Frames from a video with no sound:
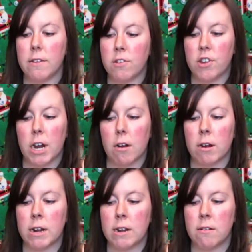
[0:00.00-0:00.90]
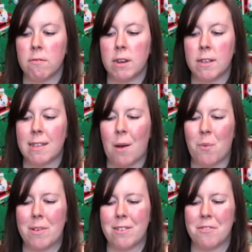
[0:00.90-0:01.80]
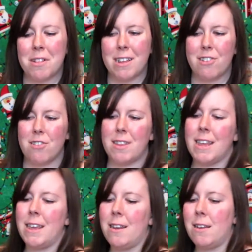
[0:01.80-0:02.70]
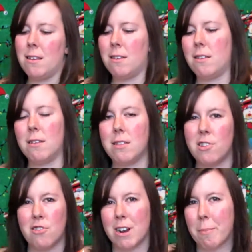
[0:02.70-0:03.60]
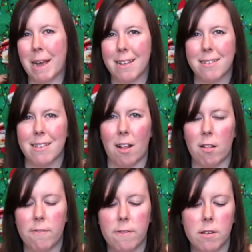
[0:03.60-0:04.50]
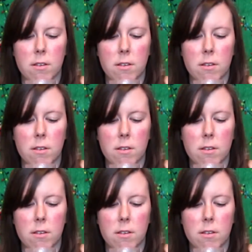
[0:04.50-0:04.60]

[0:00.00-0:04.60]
cherryness that wasn't really just in the drink by itself.